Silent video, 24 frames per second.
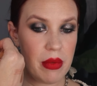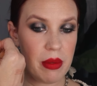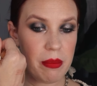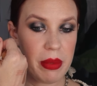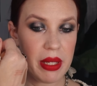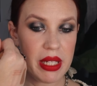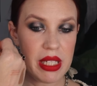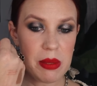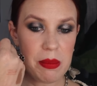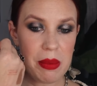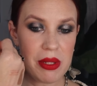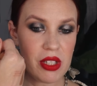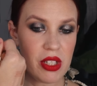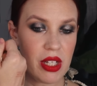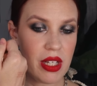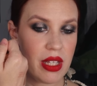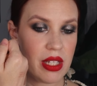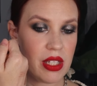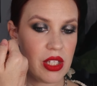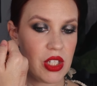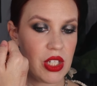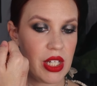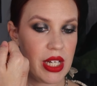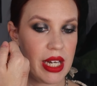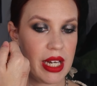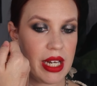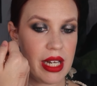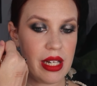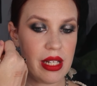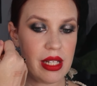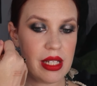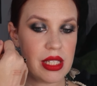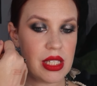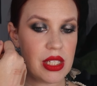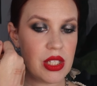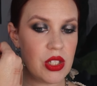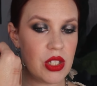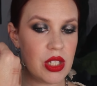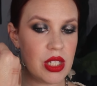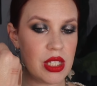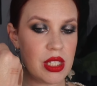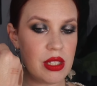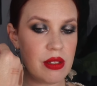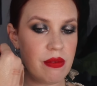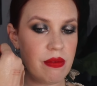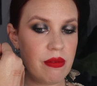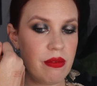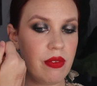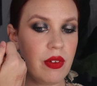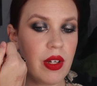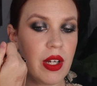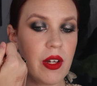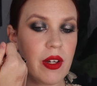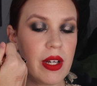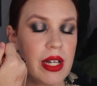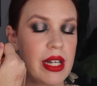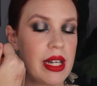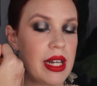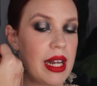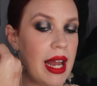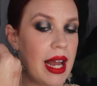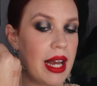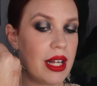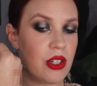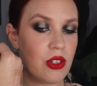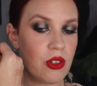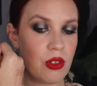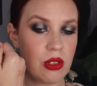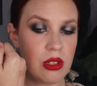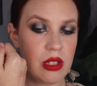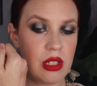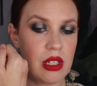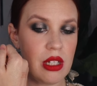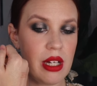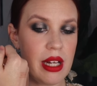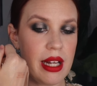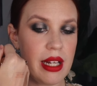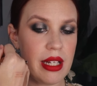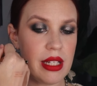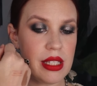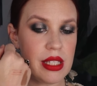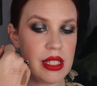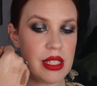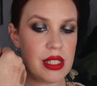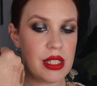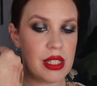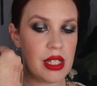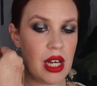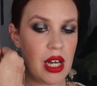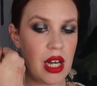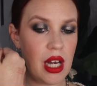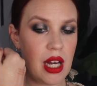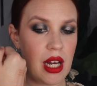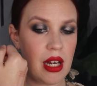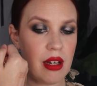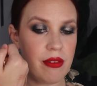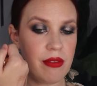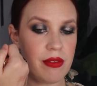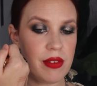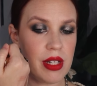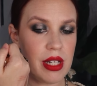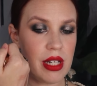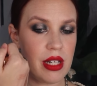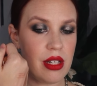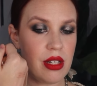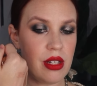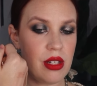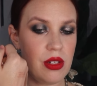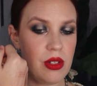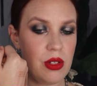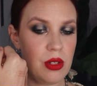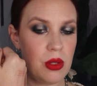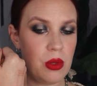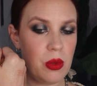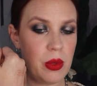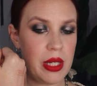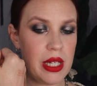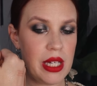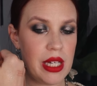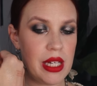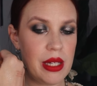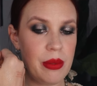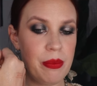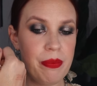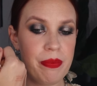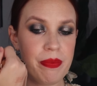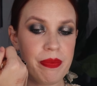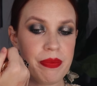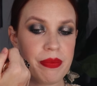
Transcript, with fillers: but especially the shade is just very natural and soft and dewy.